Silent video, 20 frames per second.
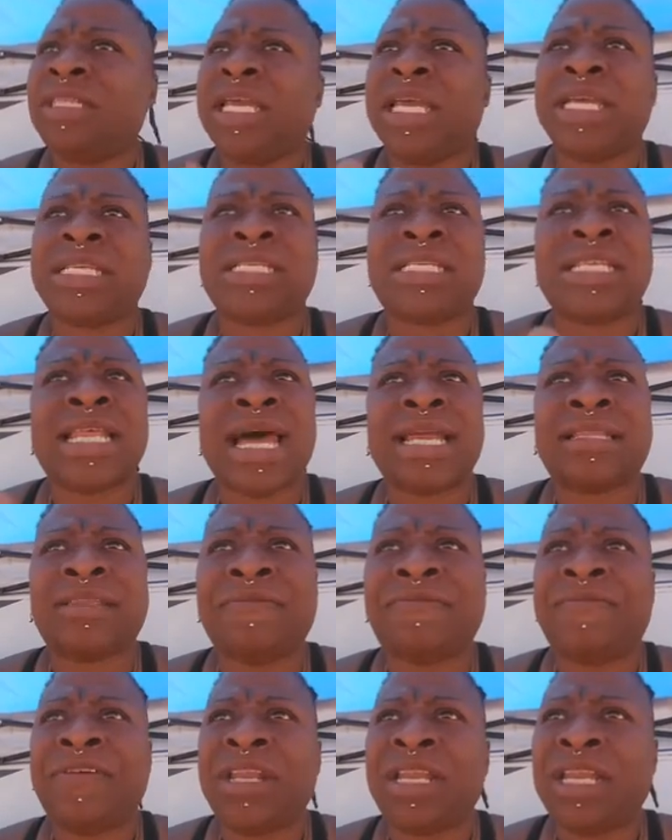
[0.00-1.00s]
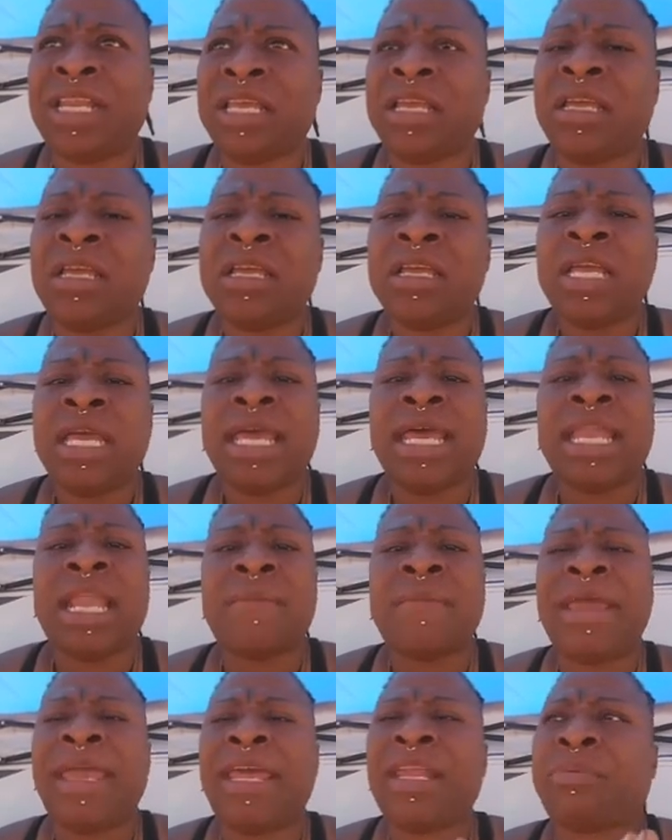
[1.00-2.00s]
It's not divinity, and
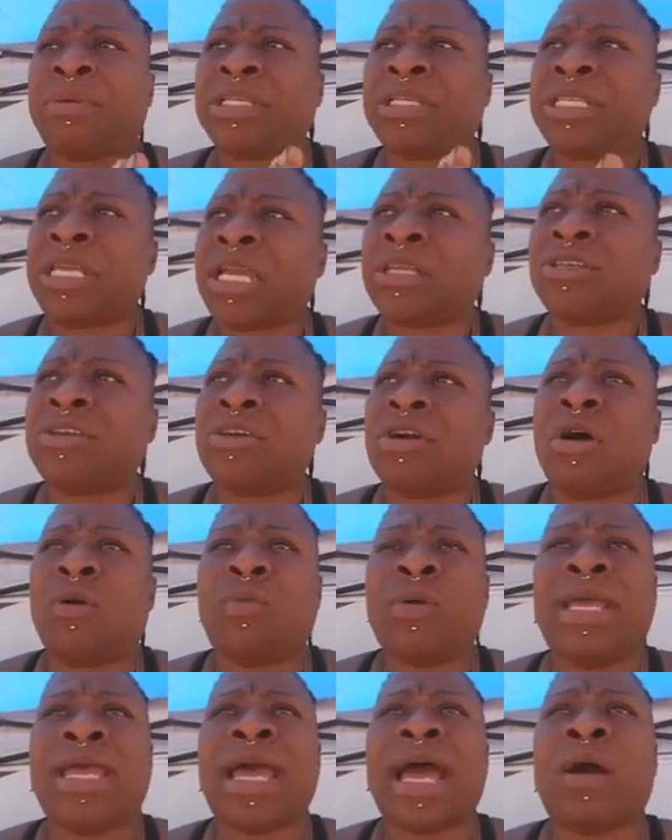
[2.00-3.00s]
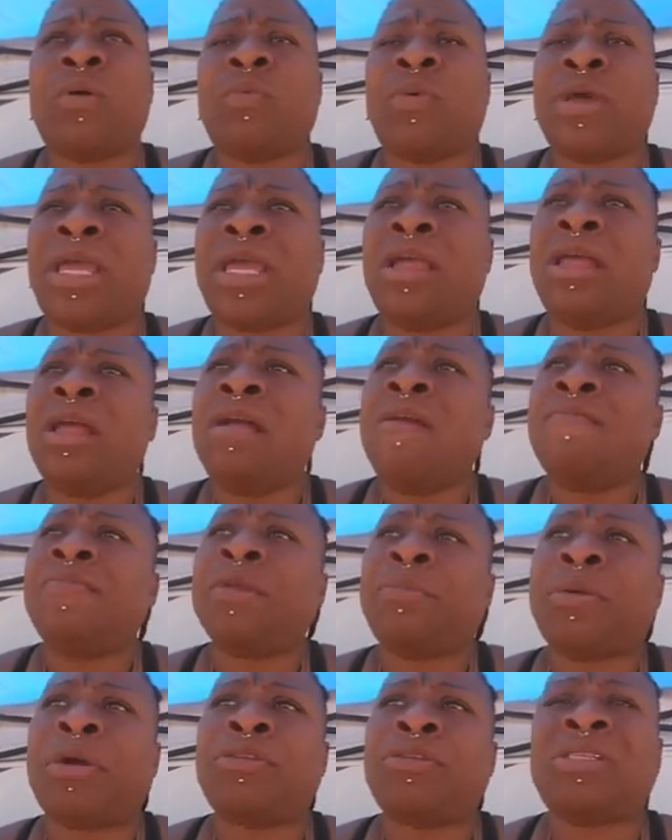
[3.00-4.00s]
I'm here to protect y'all.
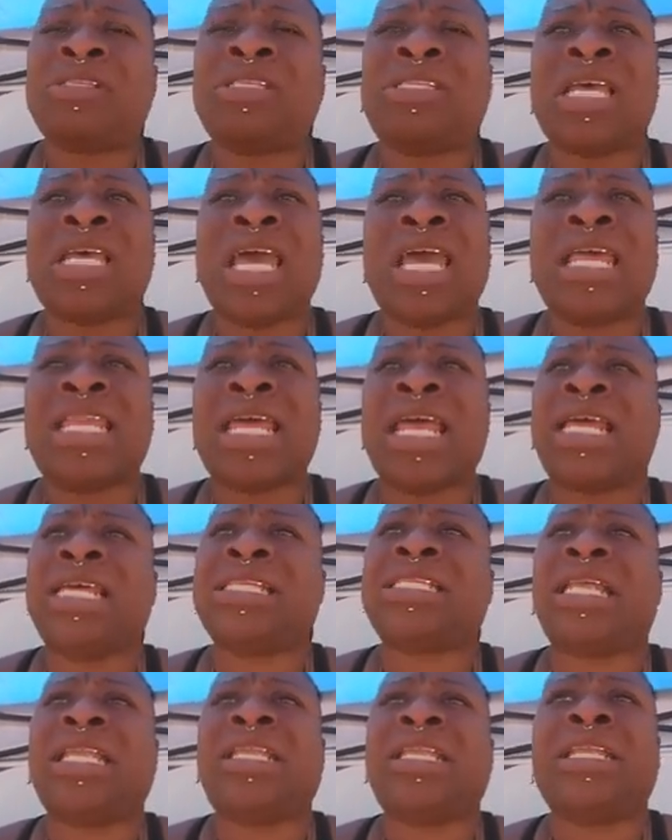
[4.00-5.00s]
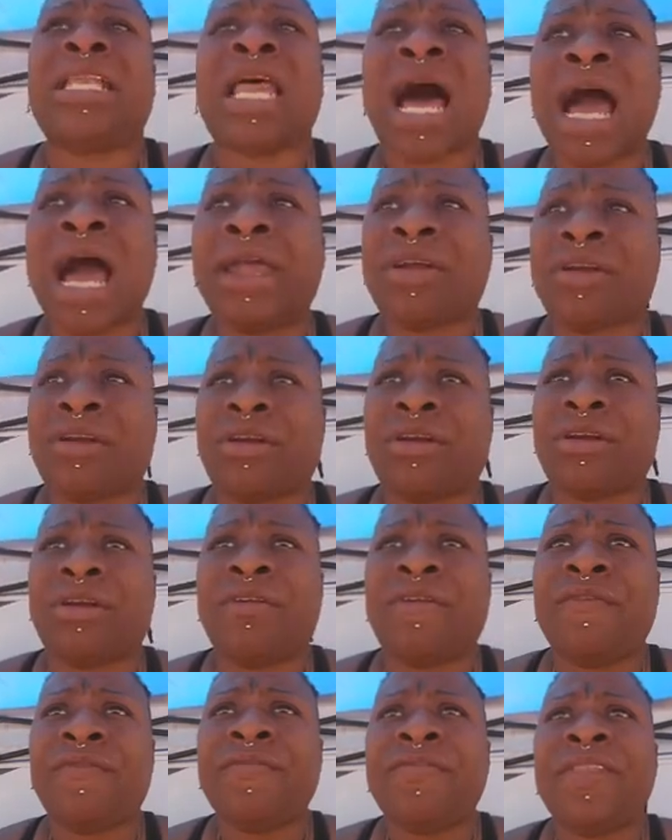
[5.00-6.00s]
The person saying that is a liar,
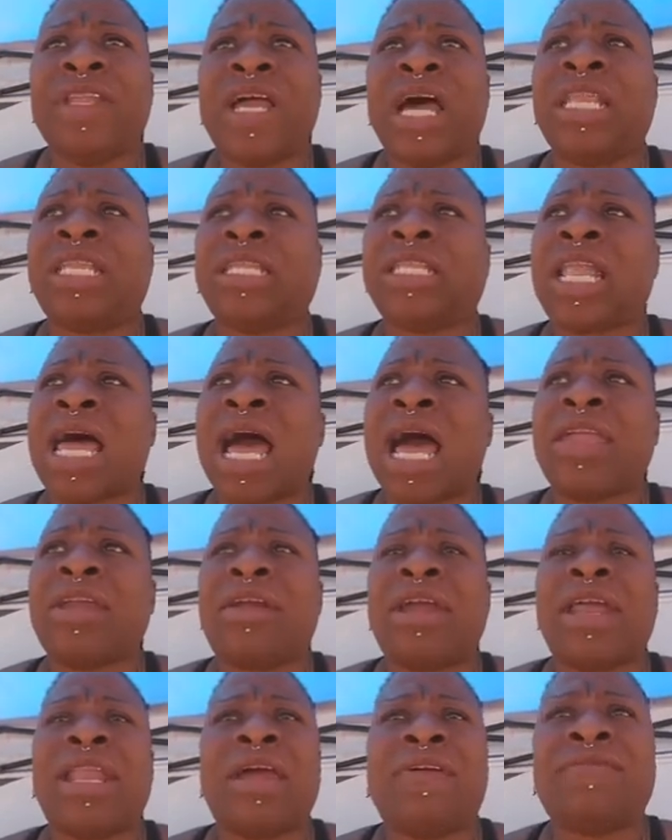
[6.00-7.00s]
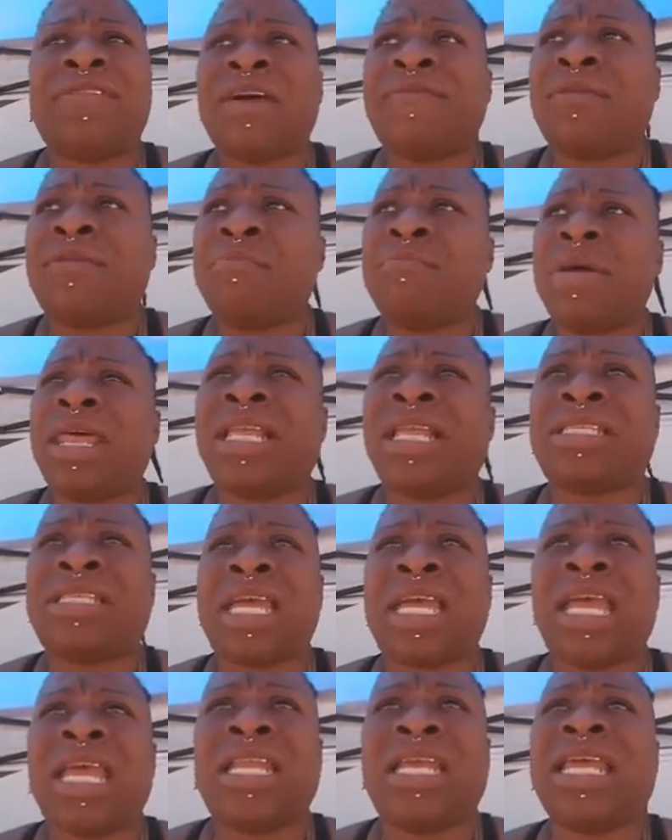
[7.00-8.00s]
and have never
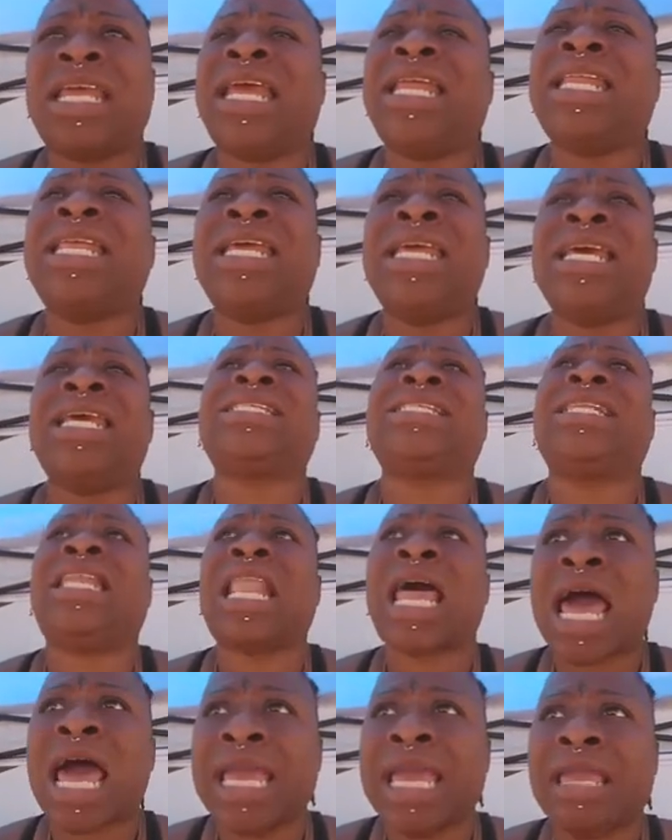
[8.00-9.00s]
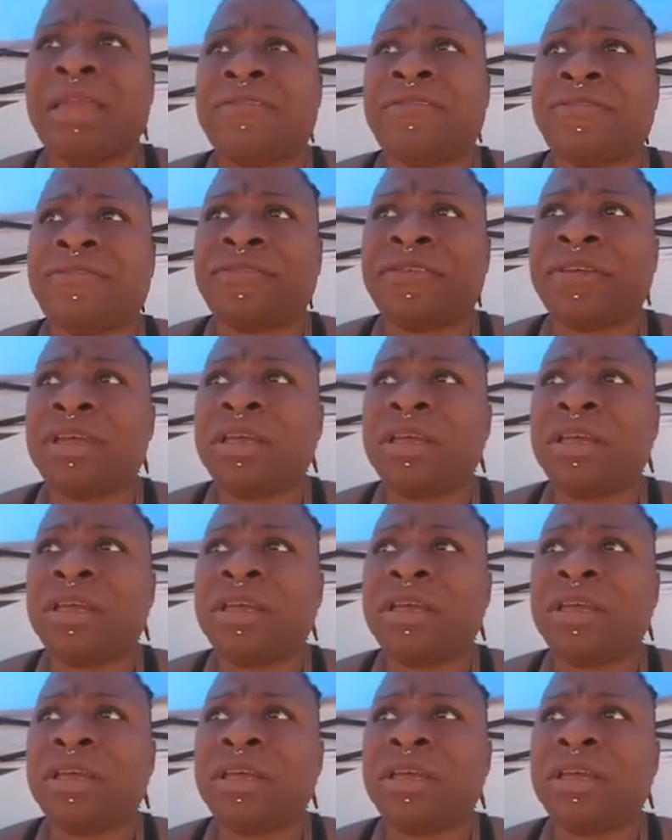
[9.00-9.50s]
meditated in his life.